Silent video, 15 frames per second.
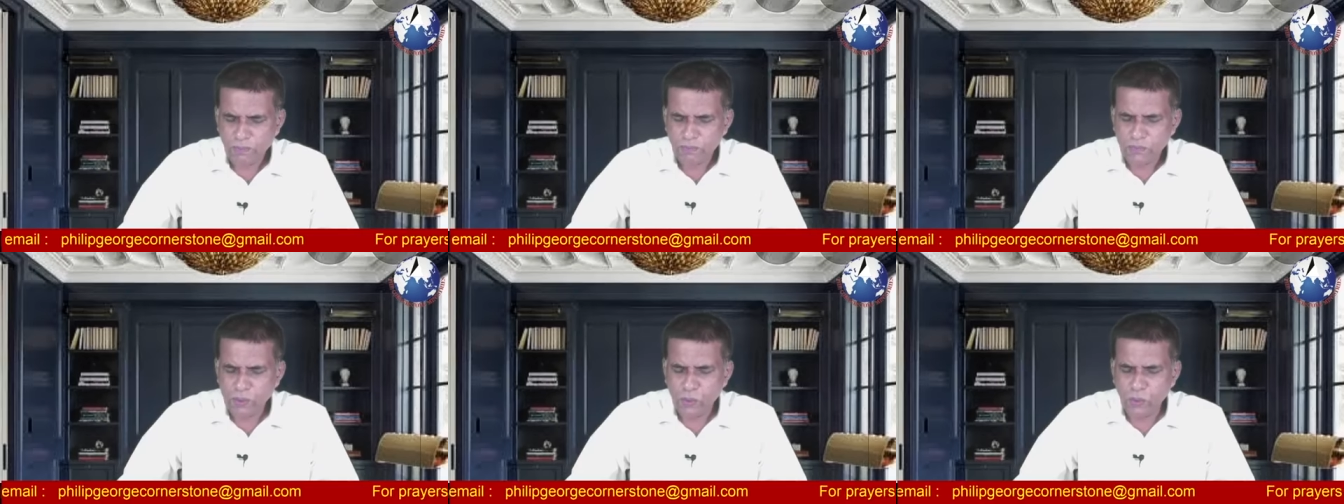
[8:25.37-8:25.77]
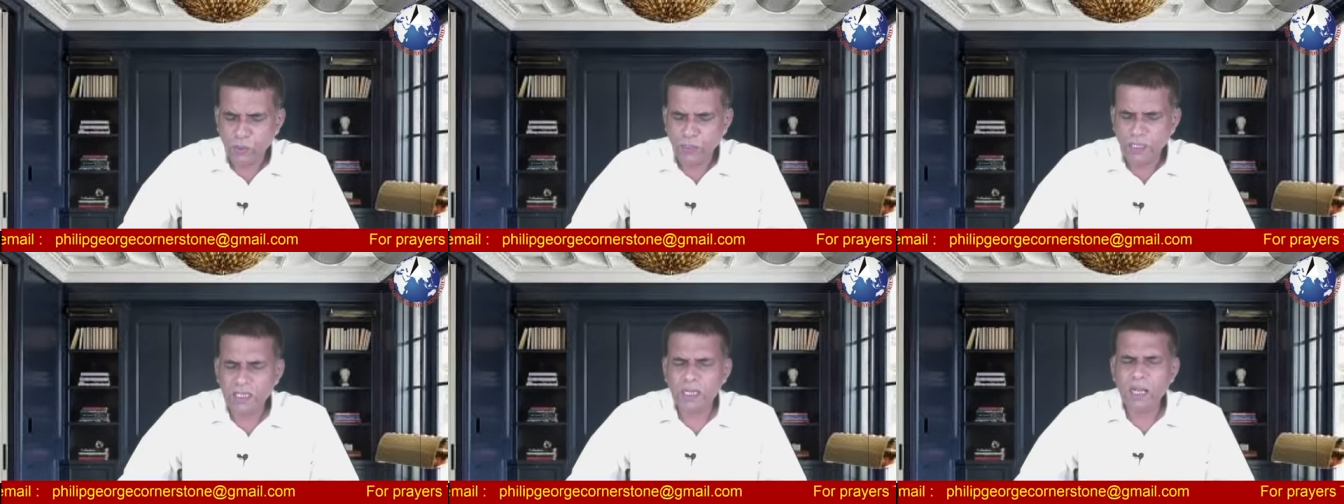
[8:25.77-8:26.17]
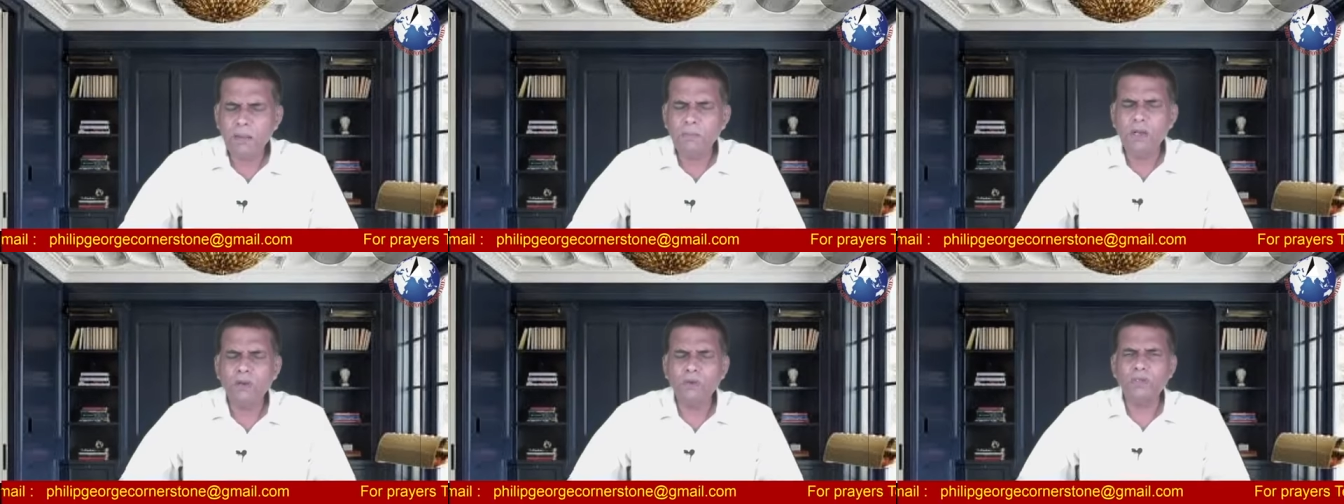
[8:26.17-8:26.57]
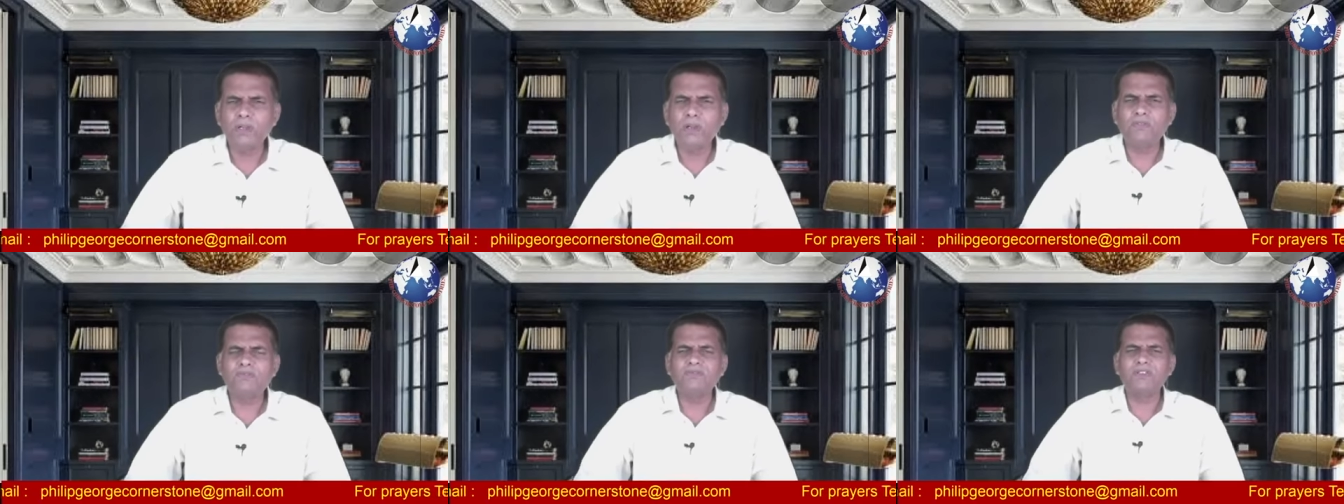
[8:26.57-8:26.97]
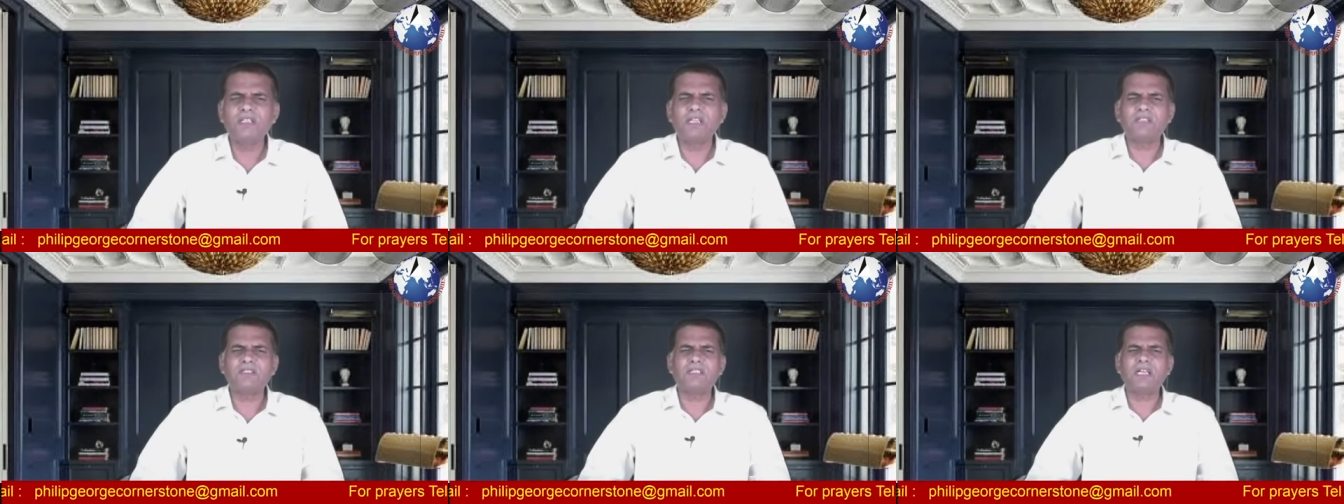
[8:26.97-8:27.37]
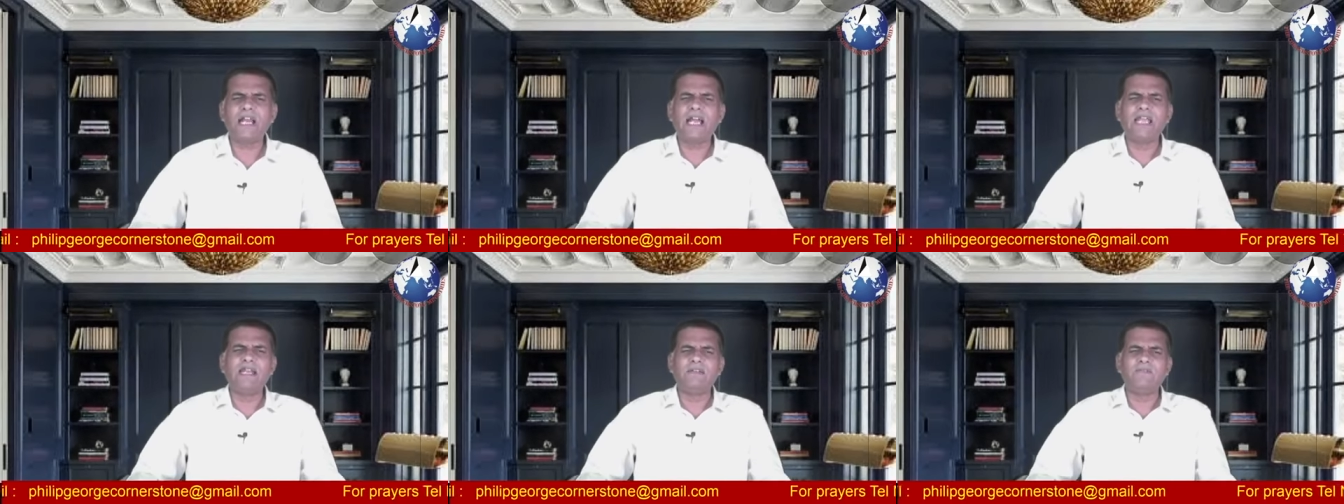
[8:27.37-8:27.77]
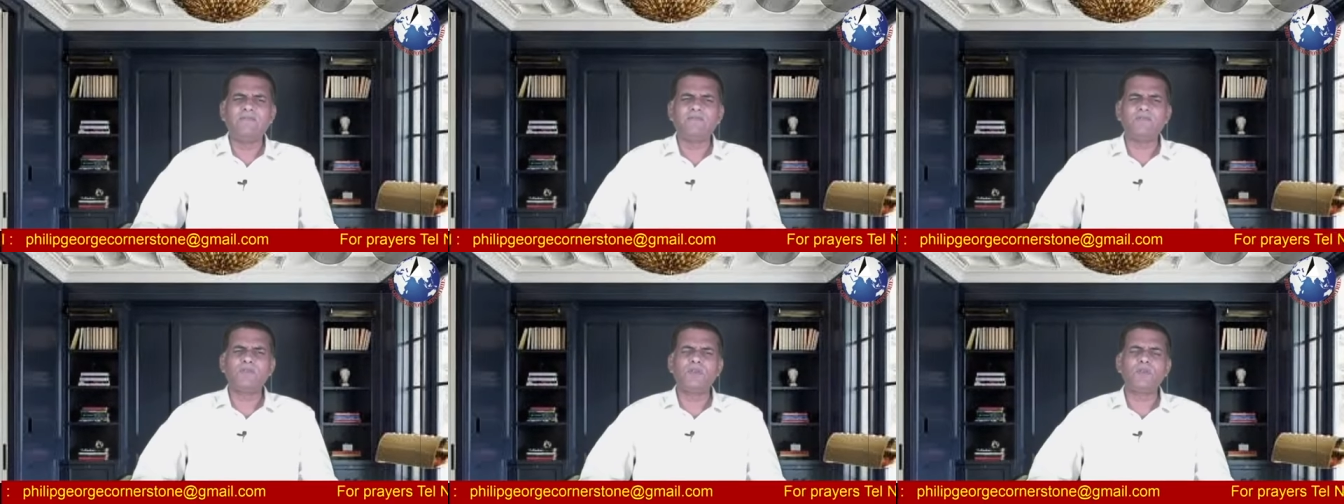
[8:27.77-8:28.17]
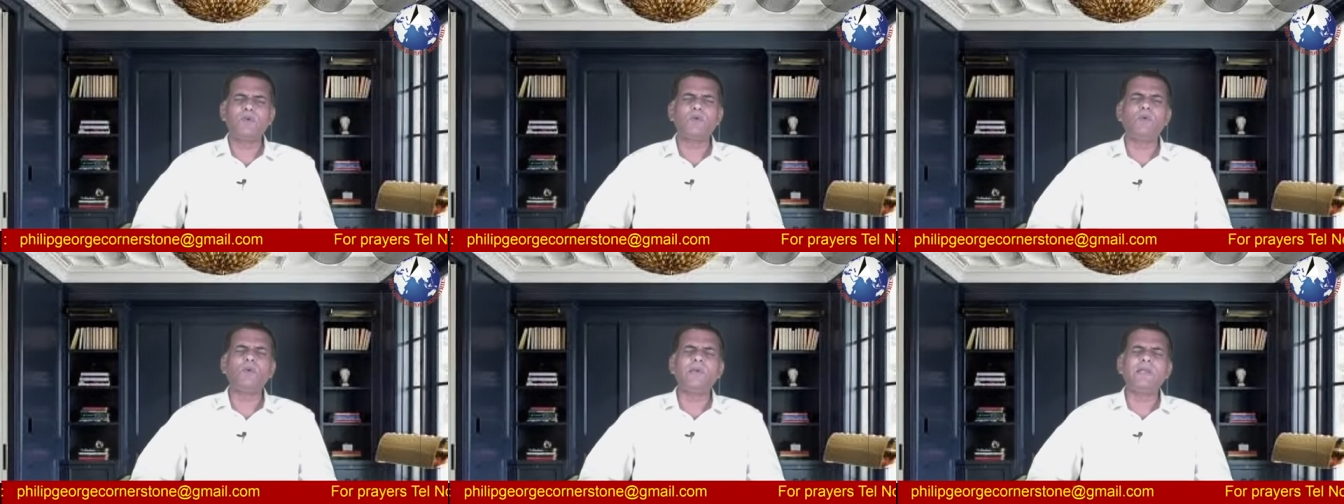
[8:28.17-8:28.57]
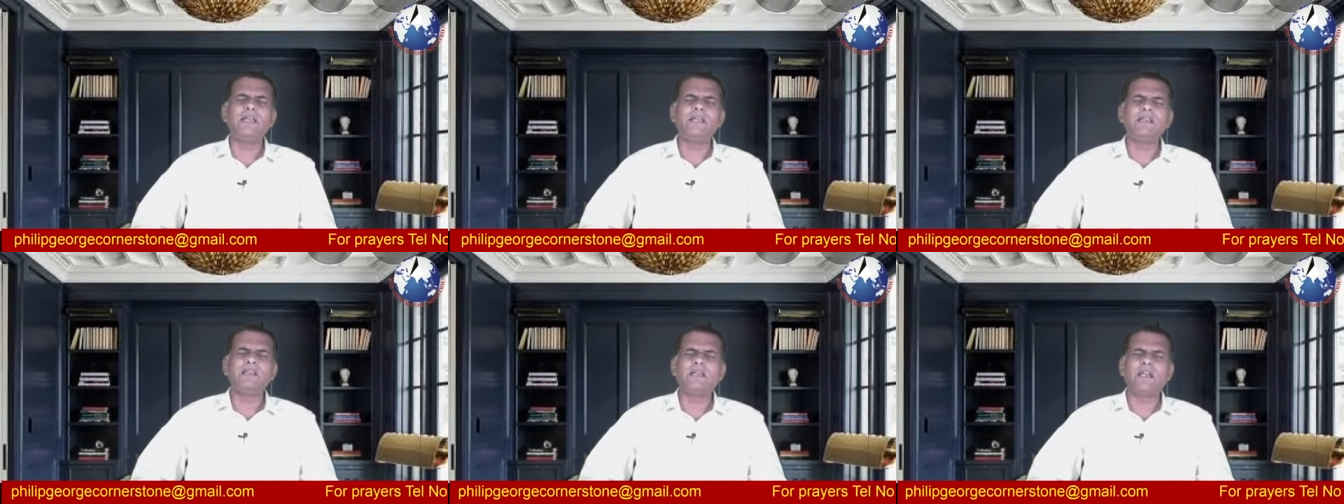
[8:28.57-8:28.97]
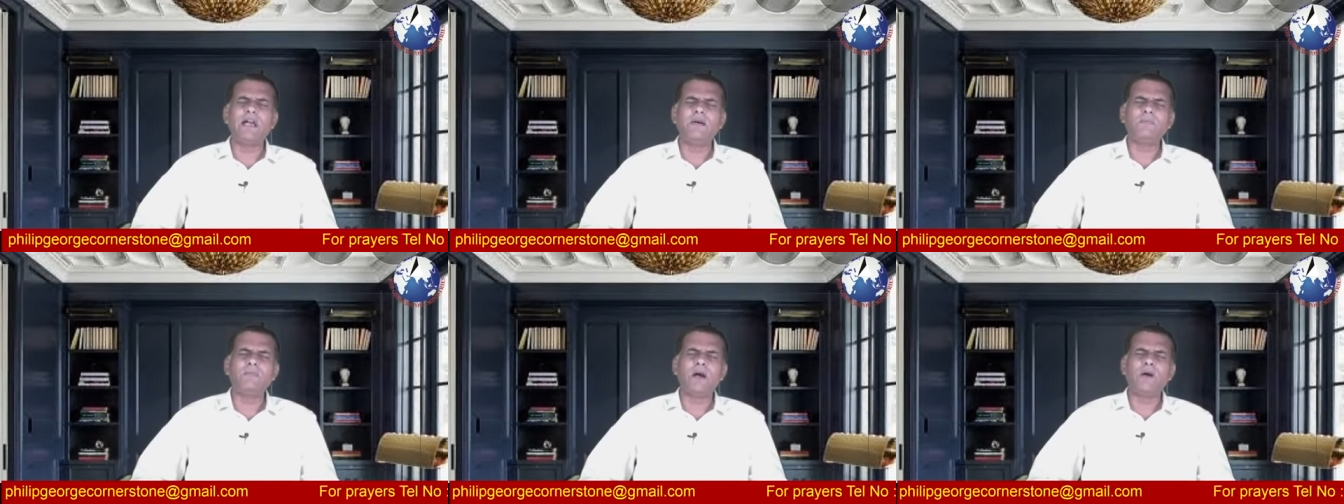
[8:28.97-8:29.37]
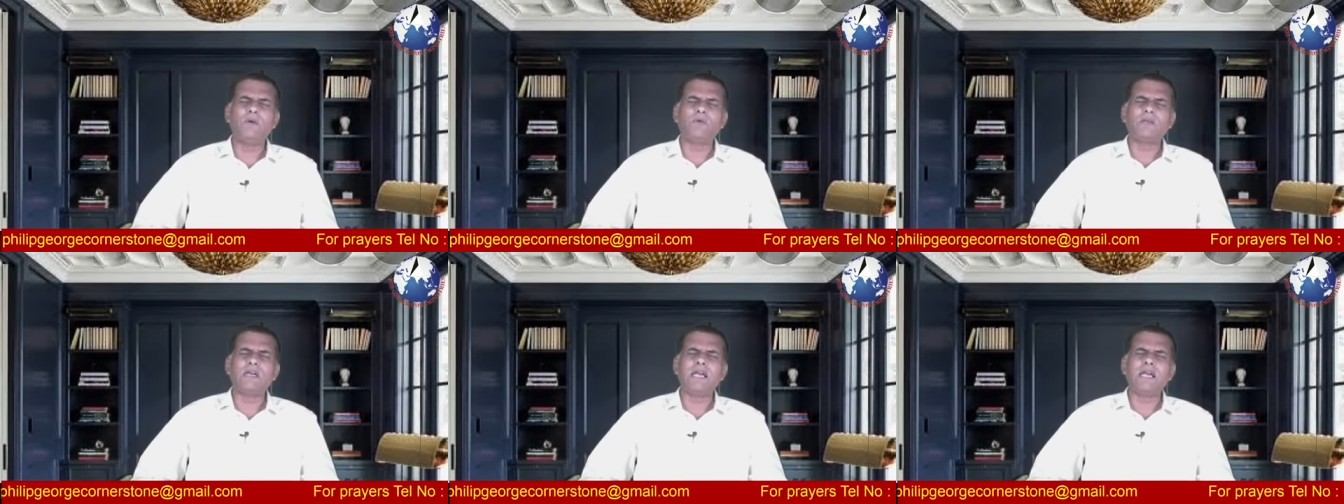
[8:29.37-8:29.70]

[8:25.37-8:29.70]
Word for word: You will come out of the trial. You will come out.